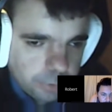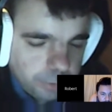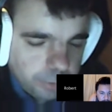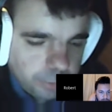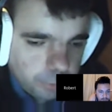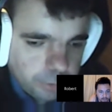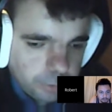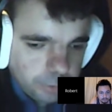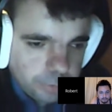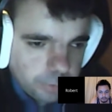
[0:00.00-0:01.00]
Isa
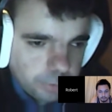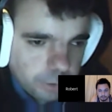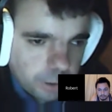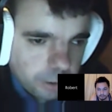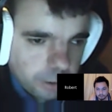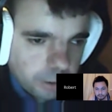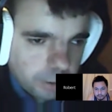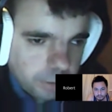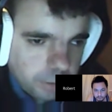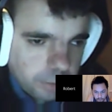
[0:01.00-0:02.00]
is the witness,
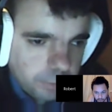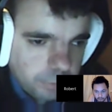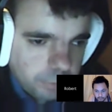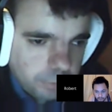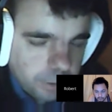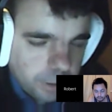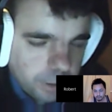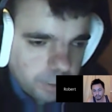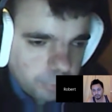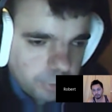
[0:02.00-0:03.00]
and
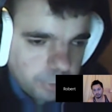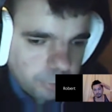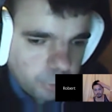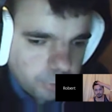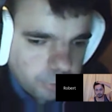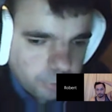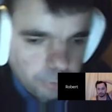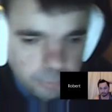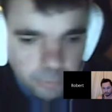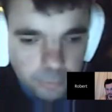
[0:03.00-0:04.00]
Edwin is the
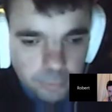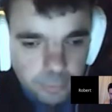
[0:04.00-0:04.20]
watcher.